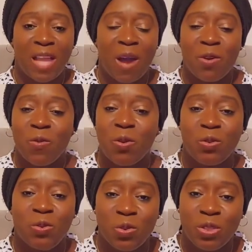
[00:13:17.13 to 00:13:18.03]
I really want
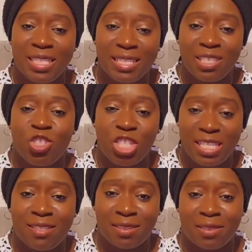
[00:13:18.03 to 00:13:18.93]
to know this
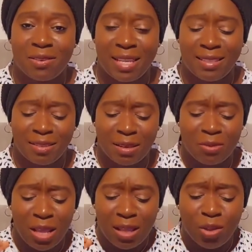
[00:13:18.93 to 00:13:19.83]
Jesus Christ,
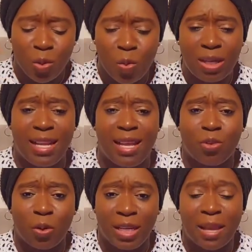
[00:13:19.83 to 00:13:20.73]
the one they are
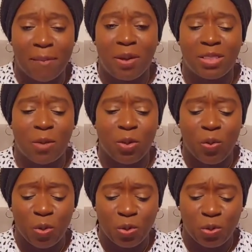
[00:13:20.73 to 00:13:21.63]
talking about. I really
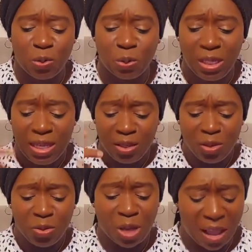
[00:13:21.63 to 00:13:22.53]
want to,
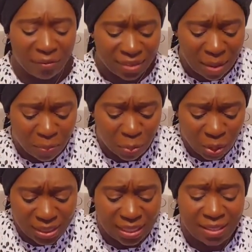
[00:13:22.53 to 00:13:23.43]
you know, have that
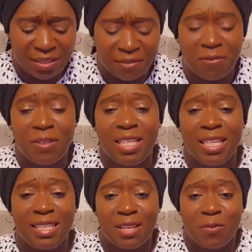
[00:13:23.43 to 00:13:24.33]
presence, the
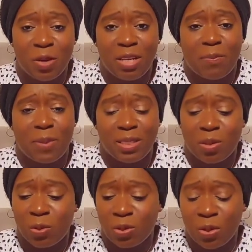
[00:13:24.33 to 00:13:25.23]
feeling, the way the
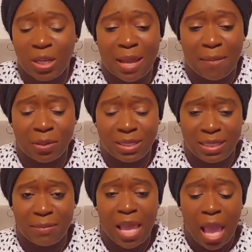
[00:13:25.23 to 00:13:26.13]
pastor was talking about
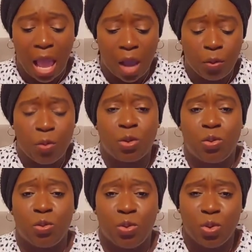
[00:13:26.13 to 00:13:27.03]
him. I really want
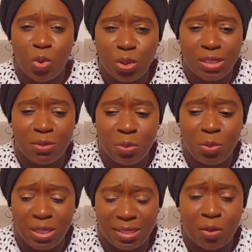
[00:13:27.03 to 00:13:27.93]
to know
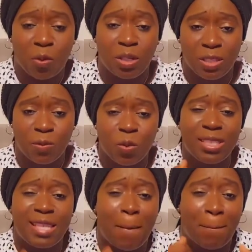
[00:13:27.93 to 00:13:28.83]
who is the Holy Spirit, who
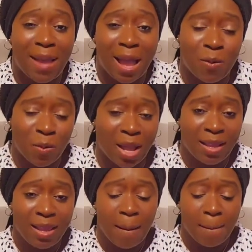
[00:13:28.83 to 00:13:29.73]
is that power?
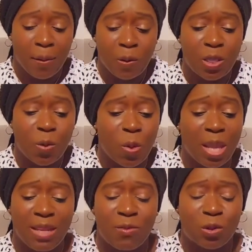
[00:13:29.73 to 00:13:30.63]
Because the
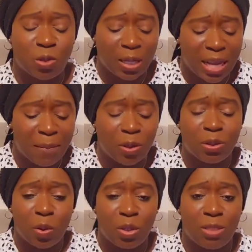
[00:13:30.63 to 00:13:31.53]
way he was talking about
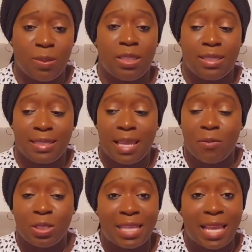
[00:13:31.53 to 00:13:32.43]
the Holy Spirit, he
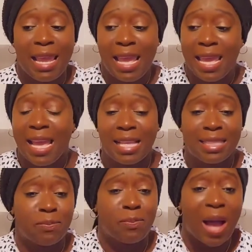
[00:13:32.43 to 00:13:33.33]
was saying he
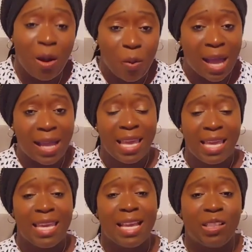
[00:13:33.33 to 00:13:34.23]
has power,
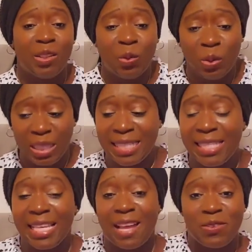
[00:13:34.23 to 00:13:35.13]
he can do this,
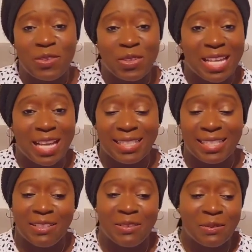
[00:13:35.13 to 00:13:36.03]
he can do that,
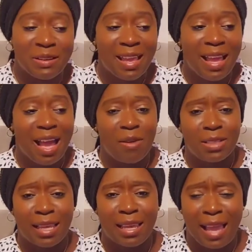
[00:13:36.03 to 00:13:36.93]
you know. I was
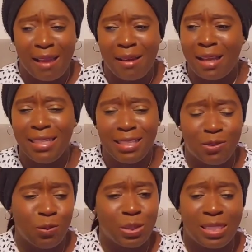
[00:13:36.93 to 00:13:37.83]
like, I need
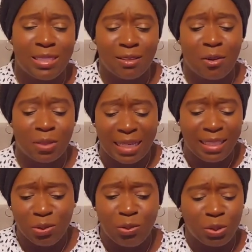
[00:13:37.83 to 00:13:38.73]
to know this God. I
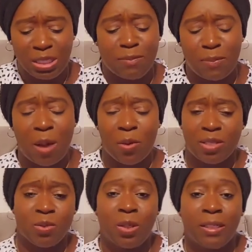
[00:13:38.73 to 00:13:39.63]
need to know this power
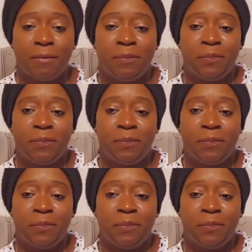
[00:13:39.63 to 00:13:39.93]
as well.